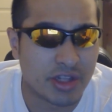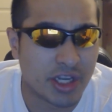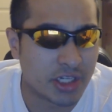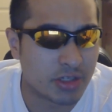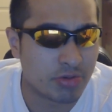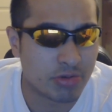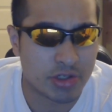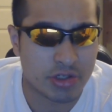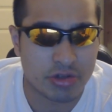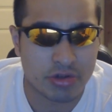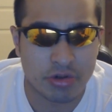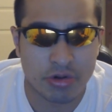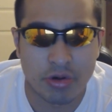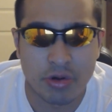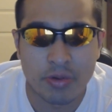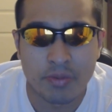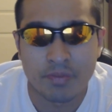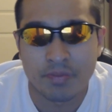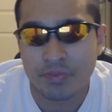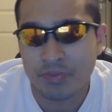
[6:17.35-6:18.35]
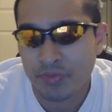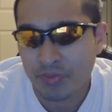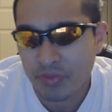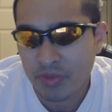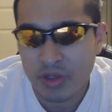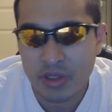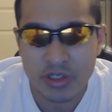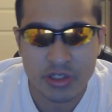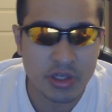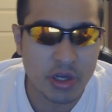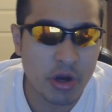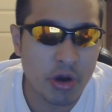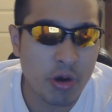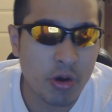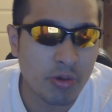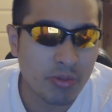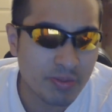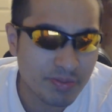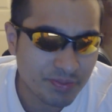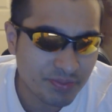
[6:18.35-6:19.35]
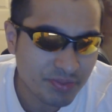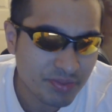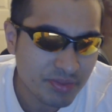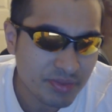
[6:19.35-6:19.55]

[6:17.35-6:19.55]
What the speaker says: that's for sure. So,